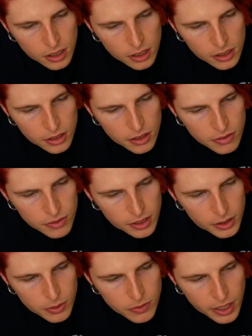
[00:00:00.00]
I feel
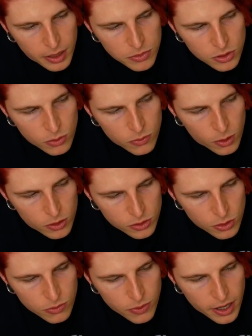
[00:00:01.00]
like we've came so far
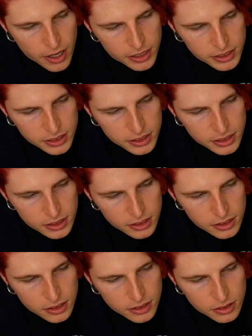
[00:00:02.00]
so fast.
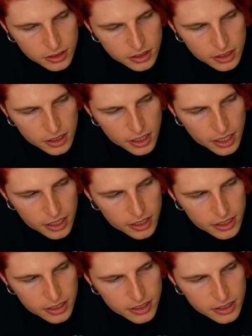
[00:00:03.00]

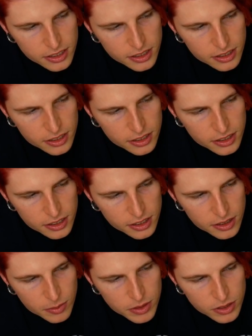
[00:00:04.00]
And
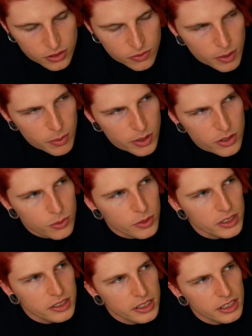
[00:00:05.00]
I mean, just February
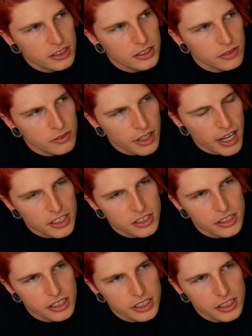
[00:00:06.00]
26th of
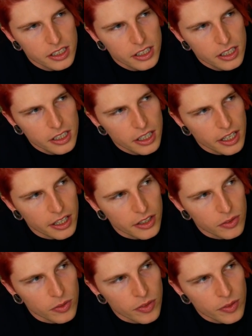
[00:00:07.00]
last year,
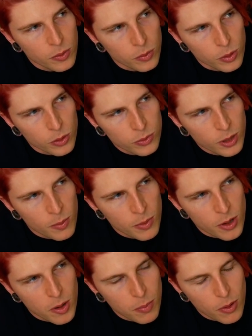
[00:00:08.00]
and we're
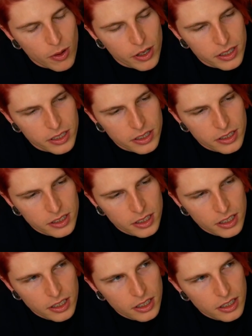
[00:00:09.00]
coming up on
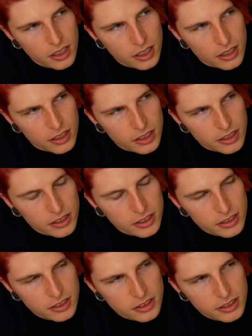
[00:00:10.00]

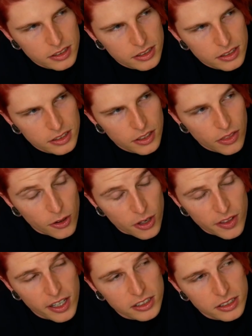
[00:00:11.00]

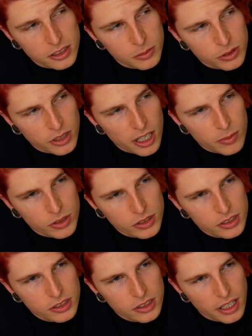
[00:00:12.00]
30,000
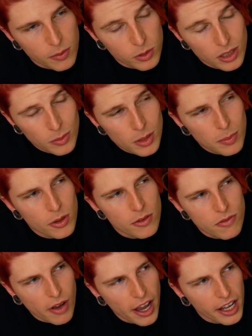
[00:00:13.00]
subscribers, and we're coming up on
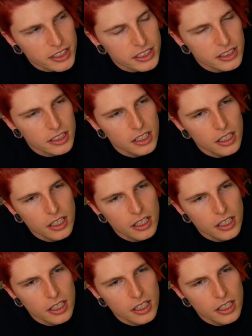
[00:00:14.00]
it fast.